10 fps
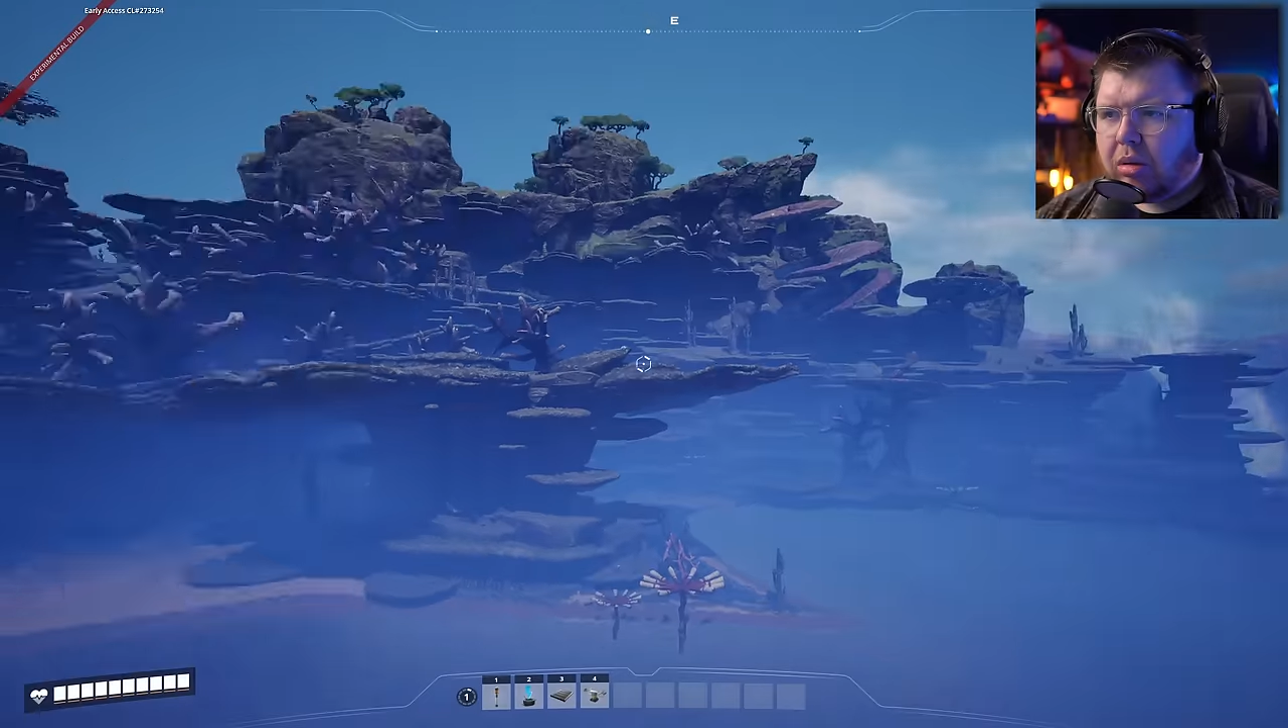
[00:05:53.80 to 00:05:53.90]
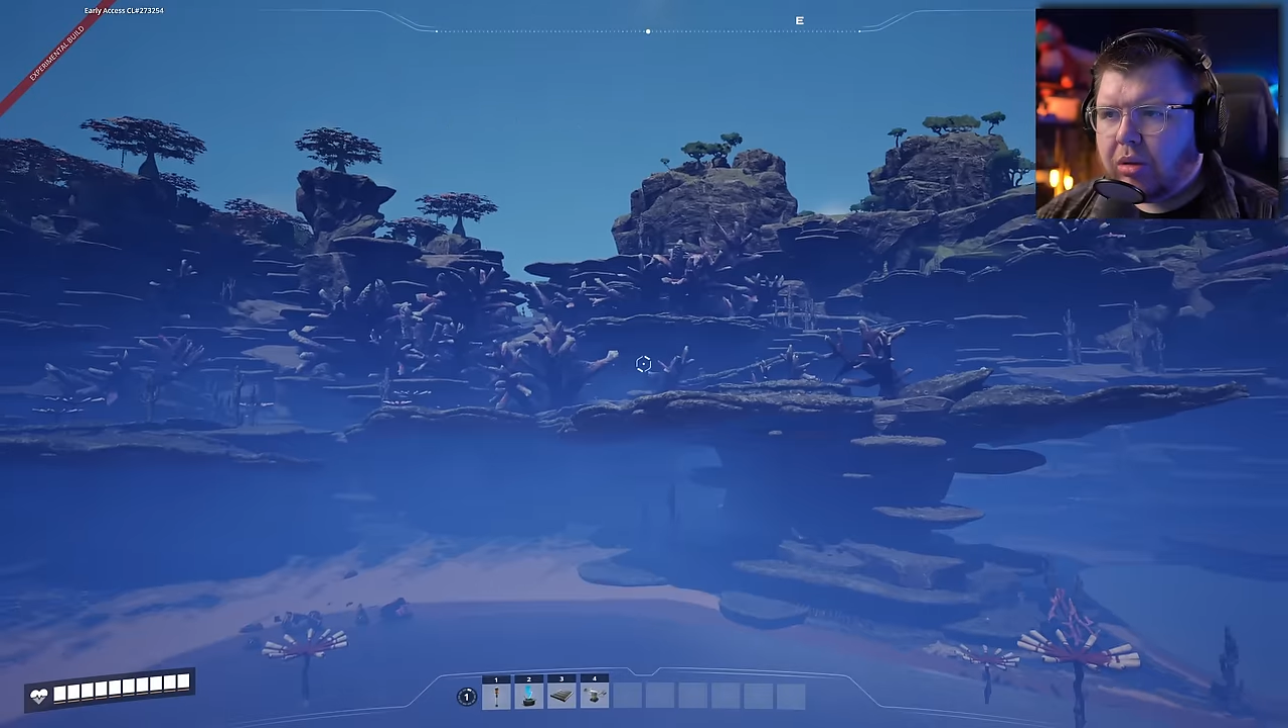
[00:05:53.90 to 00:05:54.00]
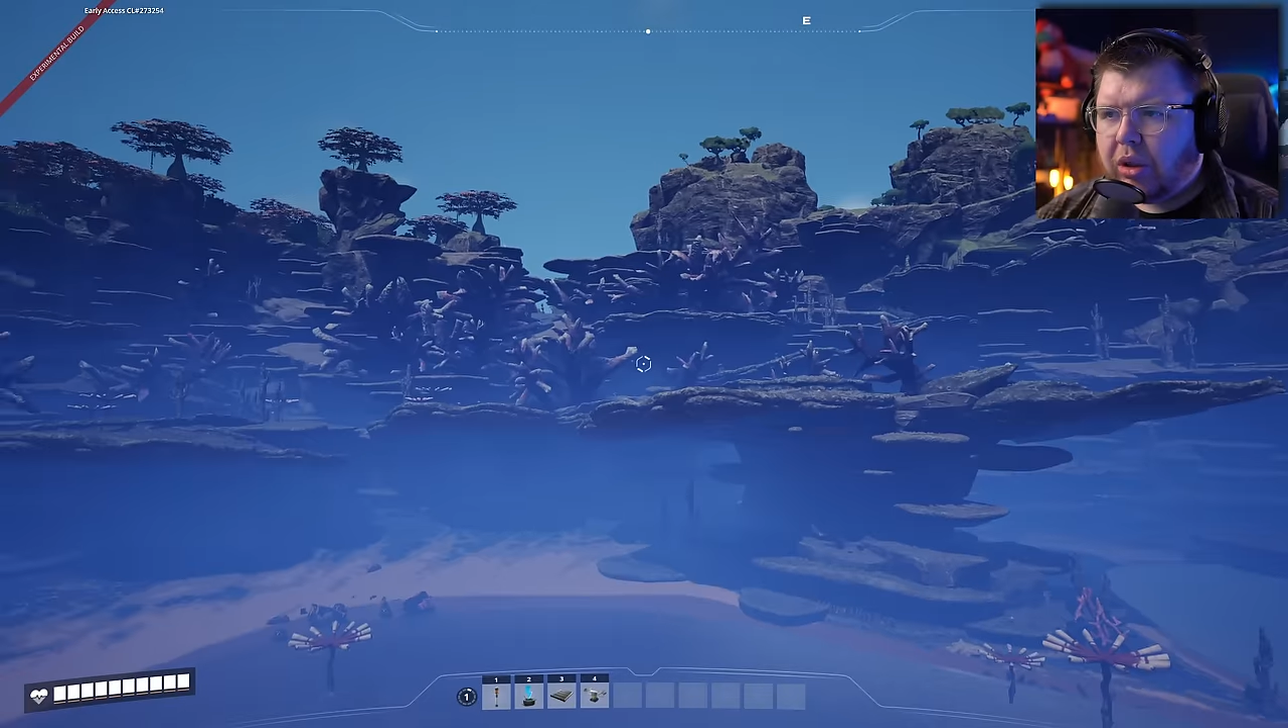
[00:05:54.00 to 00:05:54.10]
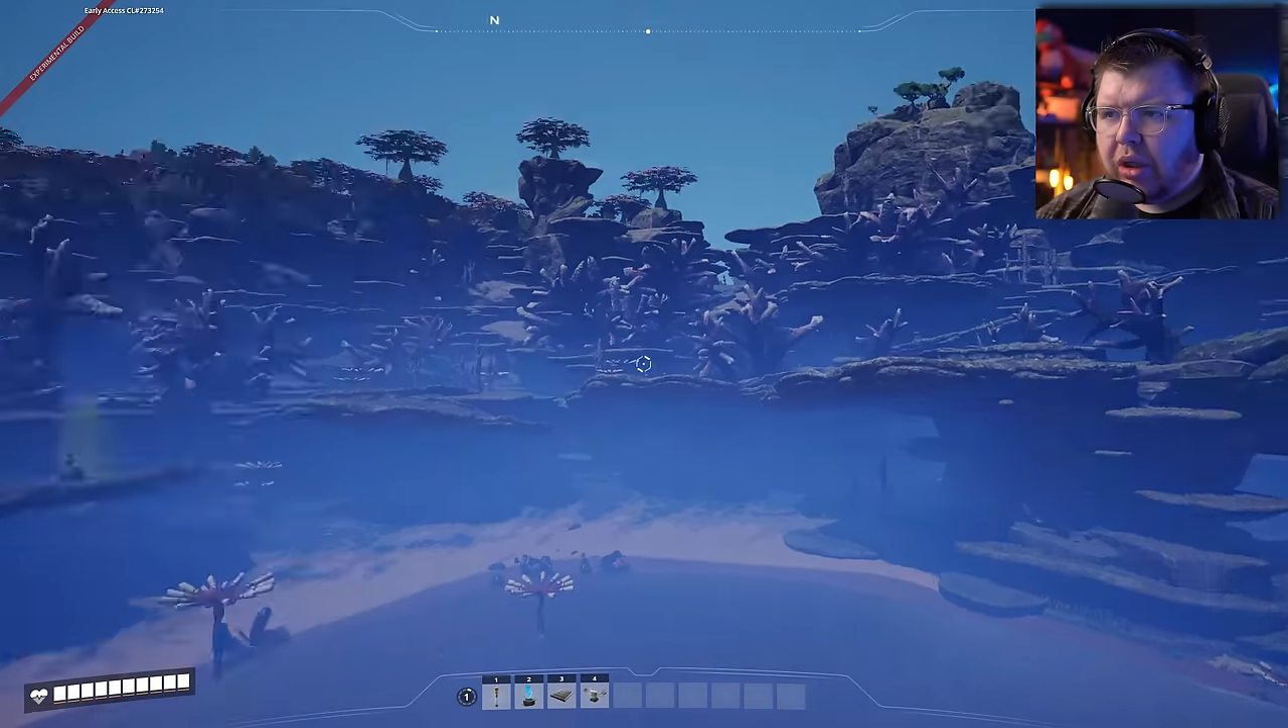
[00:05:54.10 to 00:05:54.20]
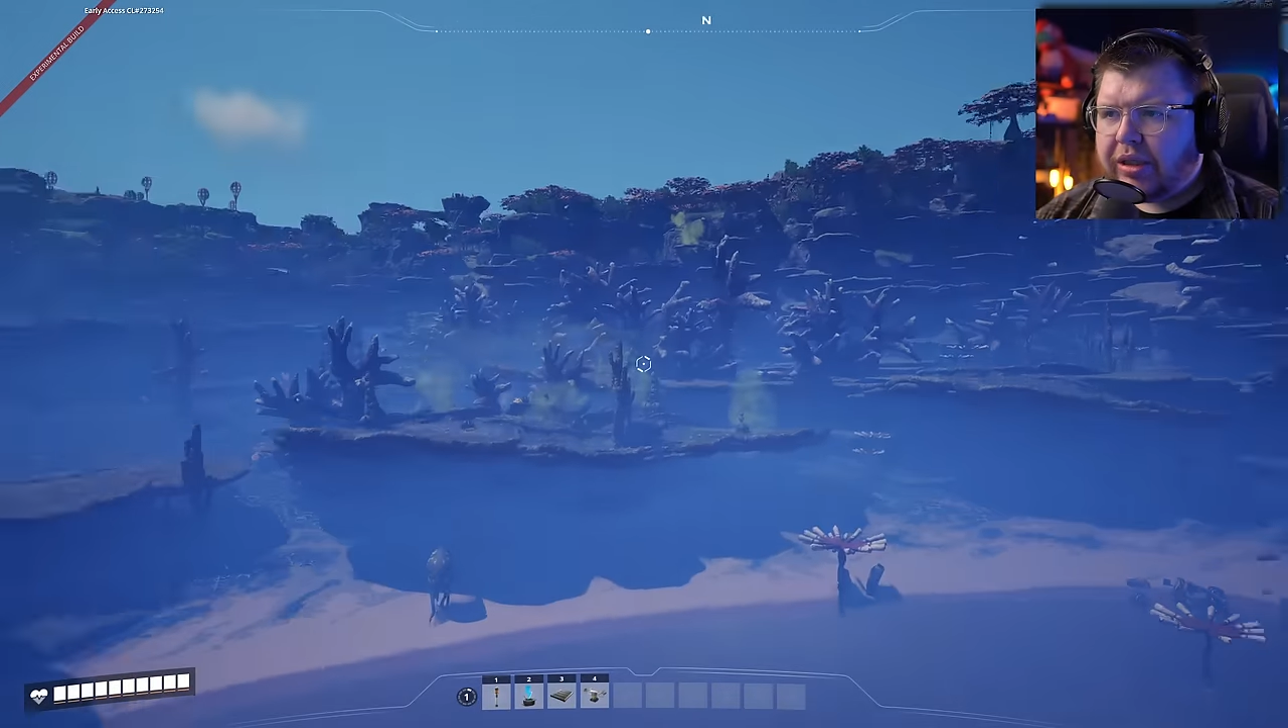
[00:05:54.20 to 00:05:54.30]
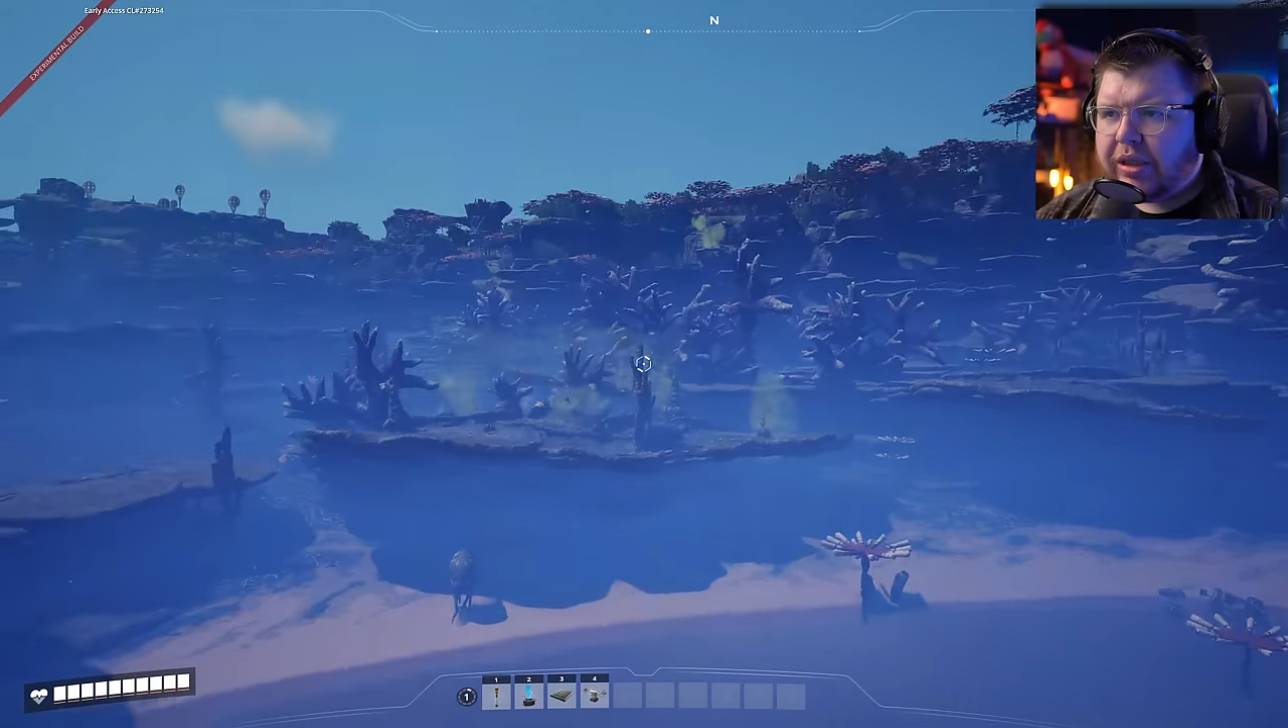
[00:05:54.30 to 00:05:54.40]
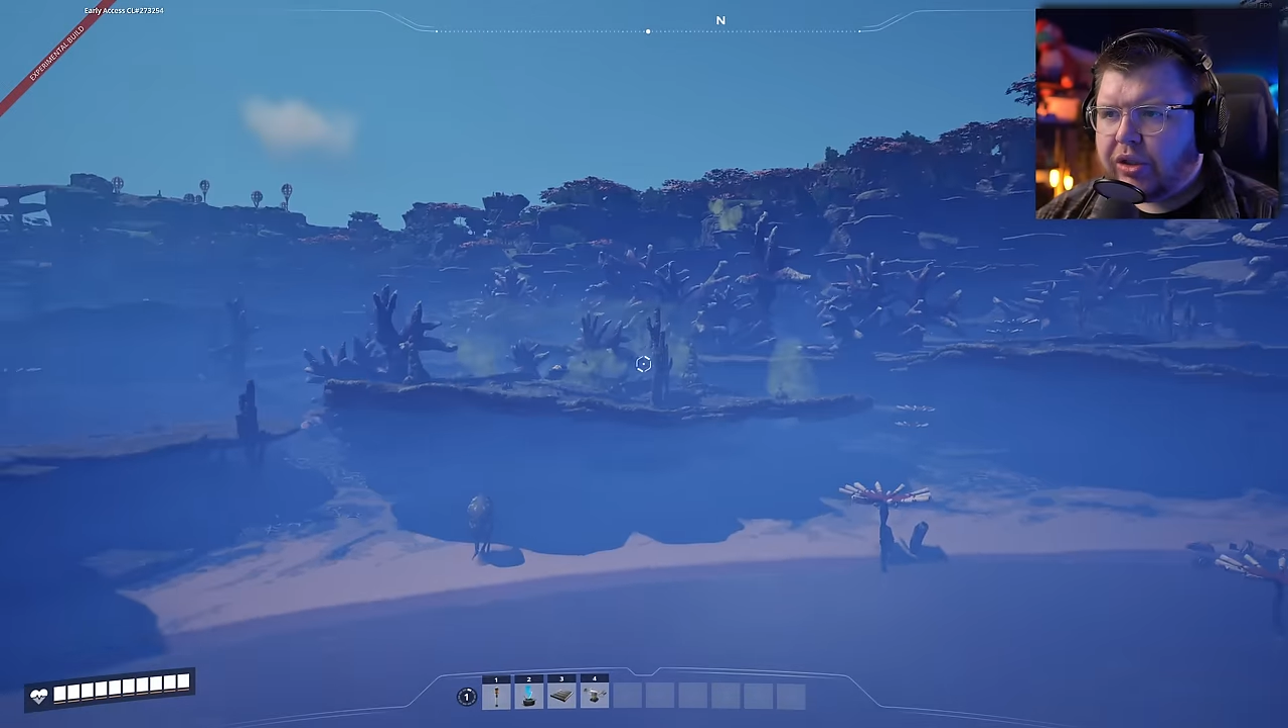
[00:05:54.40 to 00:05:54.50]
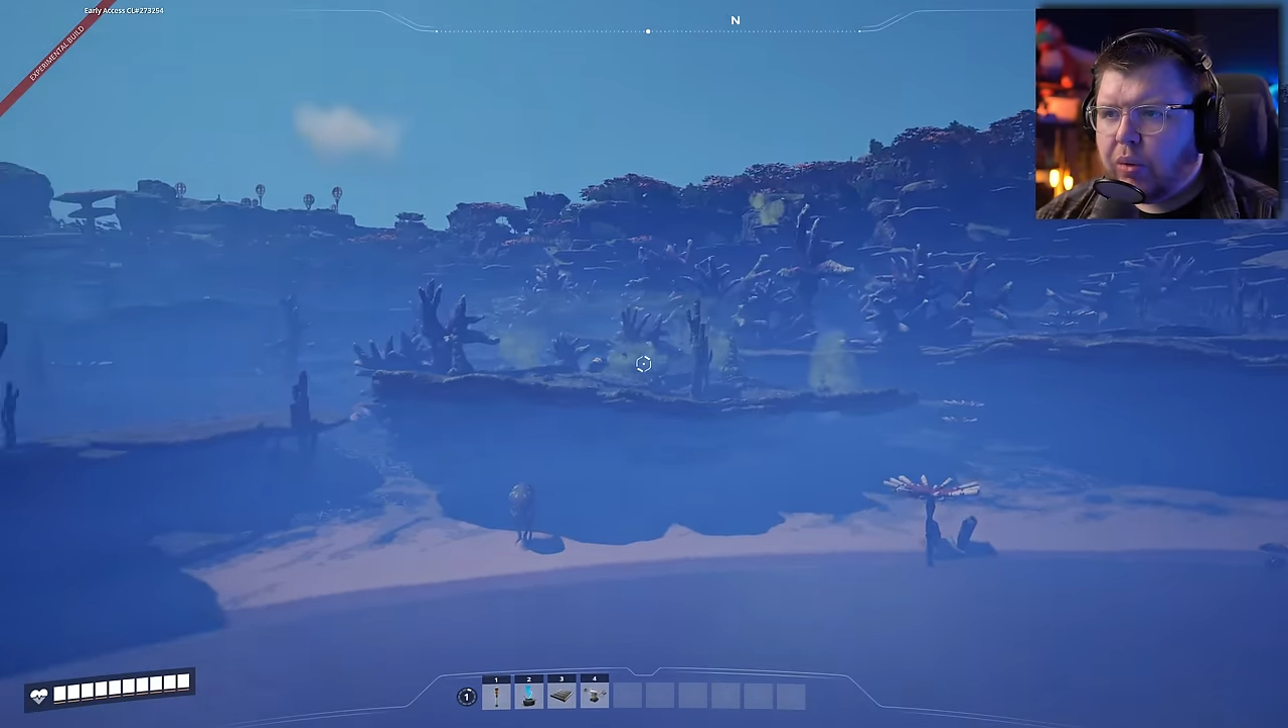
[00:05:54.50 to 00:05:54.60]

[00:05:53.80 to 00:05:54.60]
No, this is too